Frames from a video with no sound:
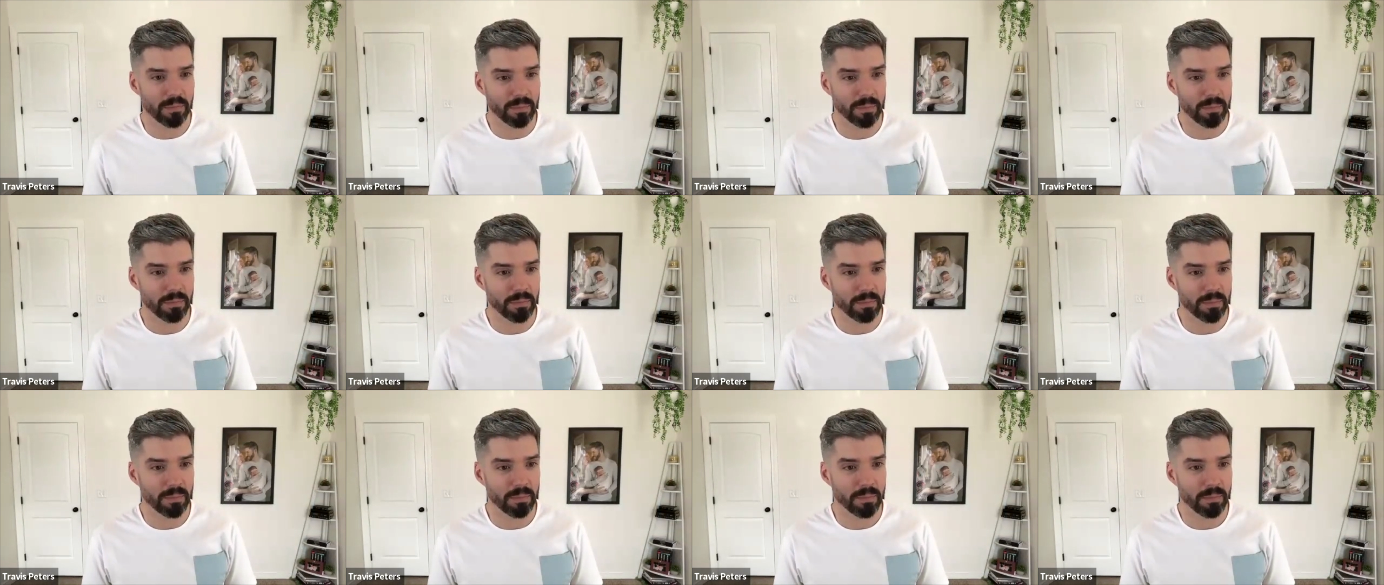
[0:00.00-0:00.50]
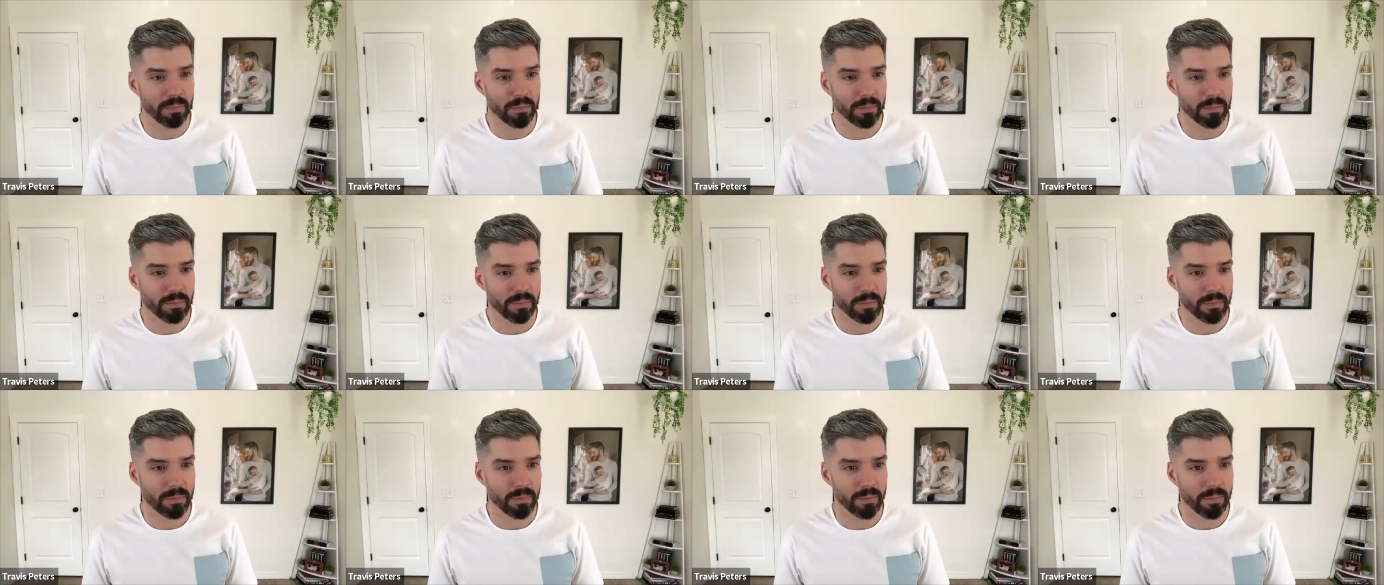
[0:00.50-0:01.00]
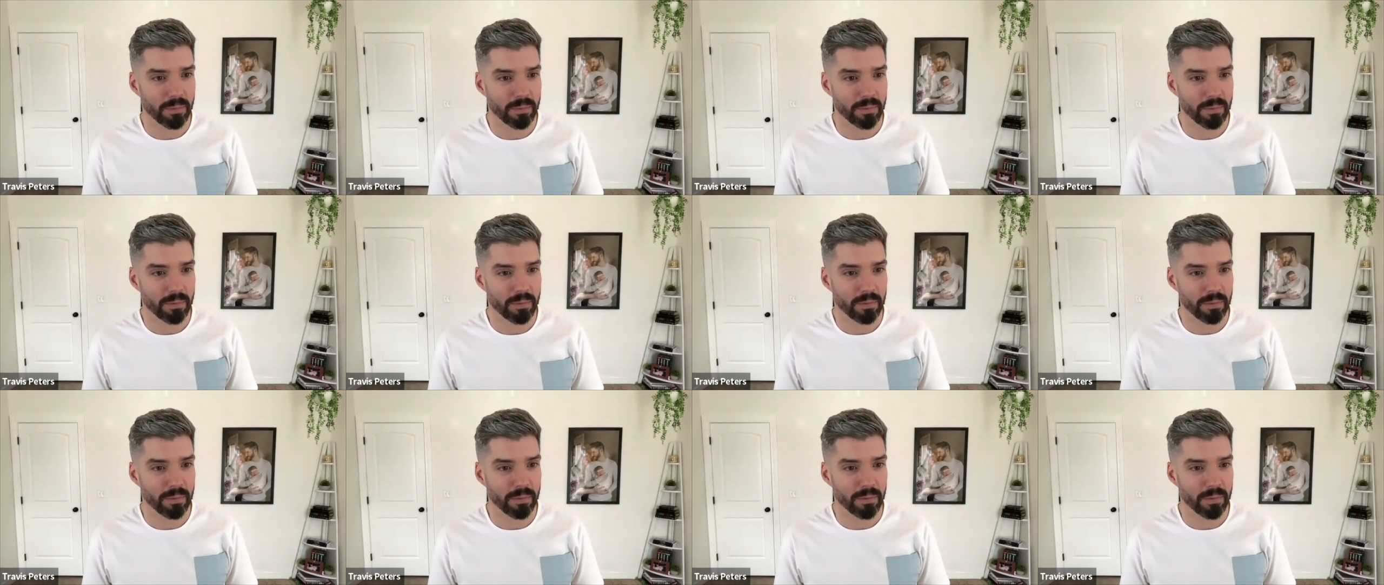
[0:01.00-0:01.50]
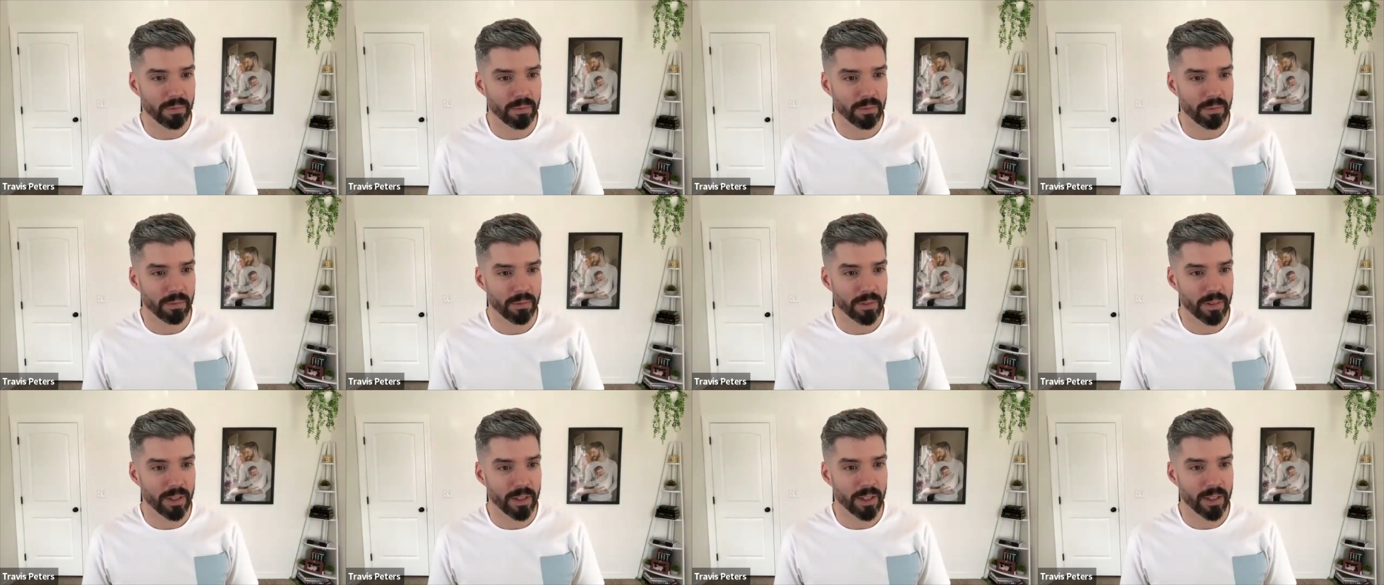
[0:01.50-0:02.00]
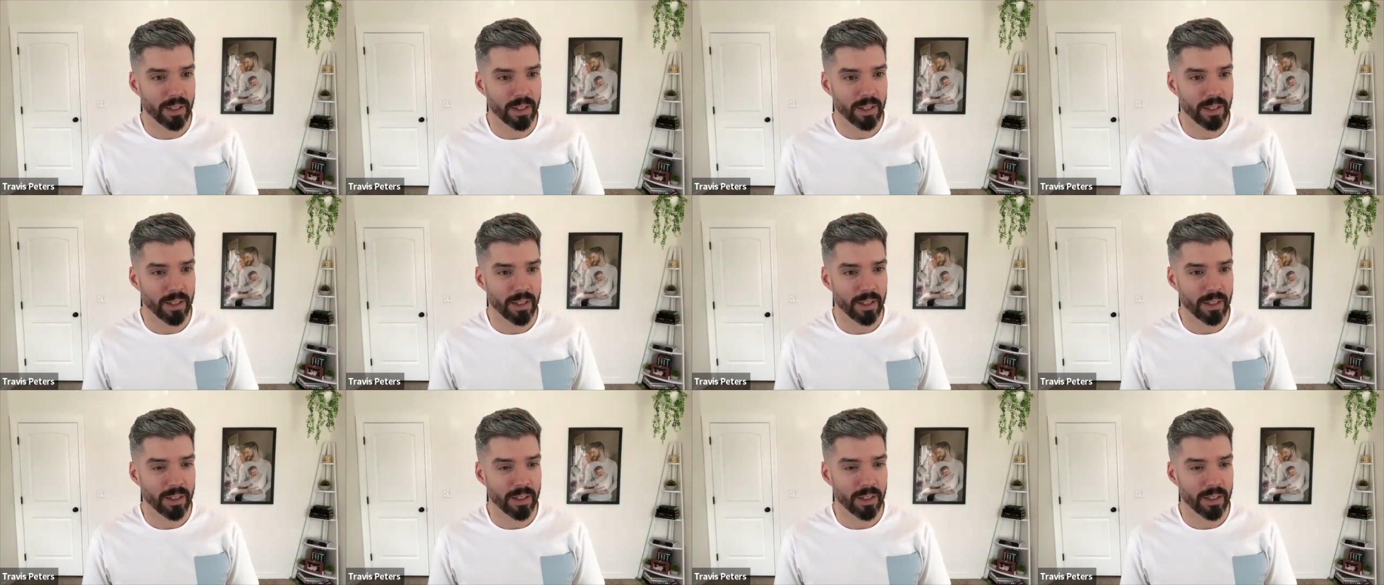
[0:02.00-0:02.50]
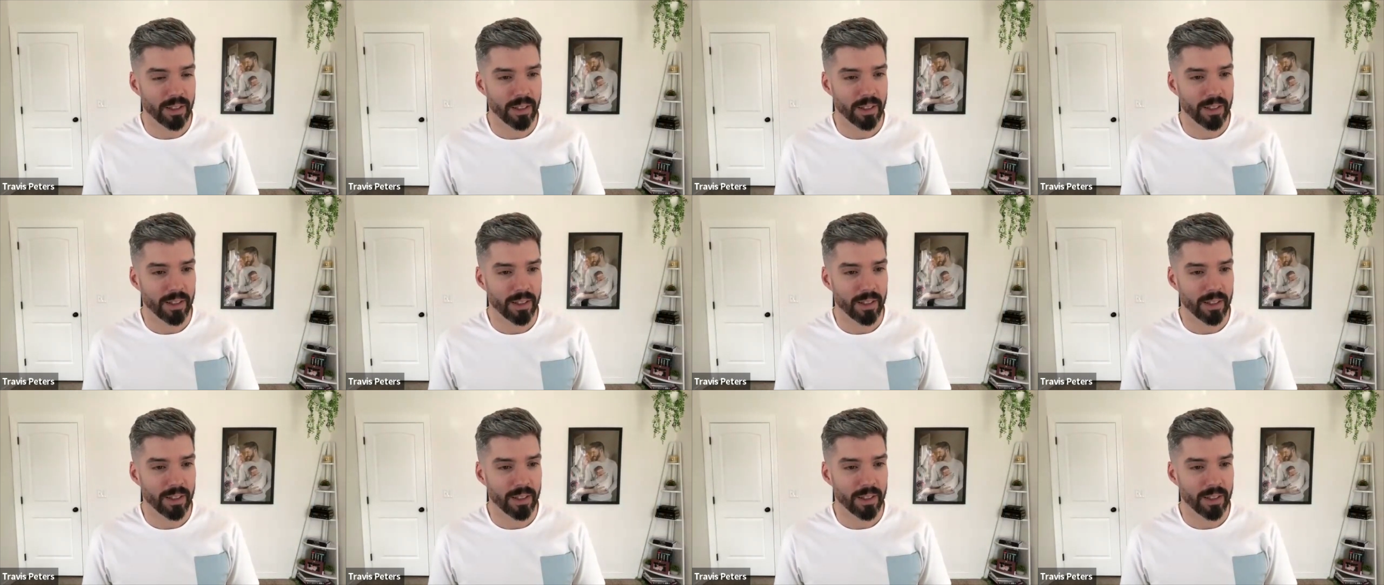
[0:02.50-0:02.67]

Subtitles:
No one is speaking in this clip.